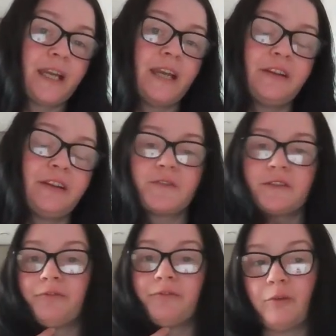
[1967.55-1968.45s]
if it was
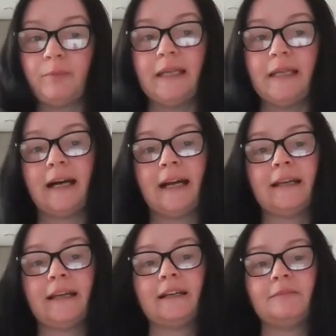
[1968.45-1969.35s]
the wrong
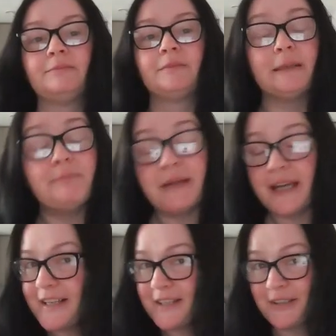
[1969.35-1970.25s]
PDI,
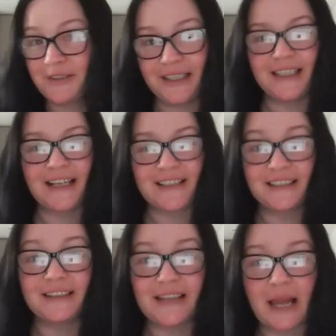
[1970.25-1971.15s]
DPI, sorry, that's
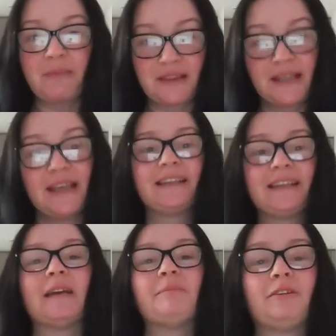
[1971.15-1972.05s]
the
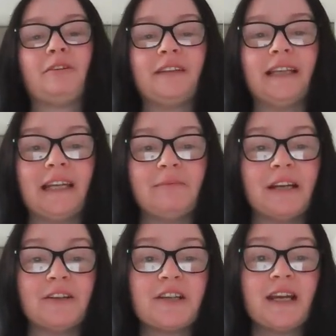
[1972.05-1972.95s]
depth of the
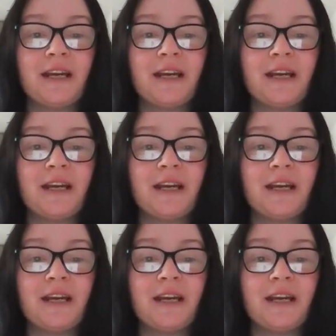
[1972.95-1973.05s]
image.